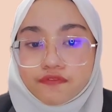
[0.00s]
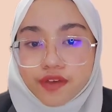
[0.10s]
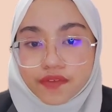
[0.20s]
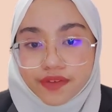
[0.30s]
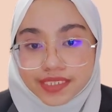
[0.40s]

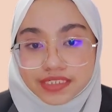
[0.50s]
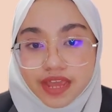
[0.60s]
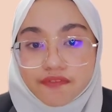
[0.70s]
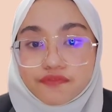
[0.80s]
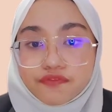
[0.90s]
540
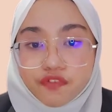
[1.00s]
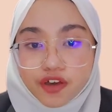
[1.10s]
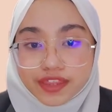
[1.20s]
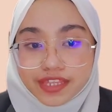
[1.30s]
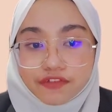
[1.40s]

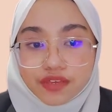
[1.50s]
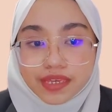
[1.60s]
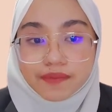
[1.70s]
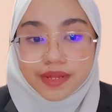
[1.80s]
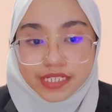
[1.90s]

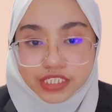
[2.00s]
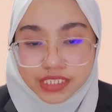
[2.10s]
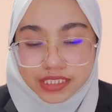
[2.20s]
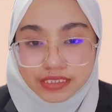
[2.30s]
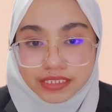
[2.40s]
ringgit Malaysia,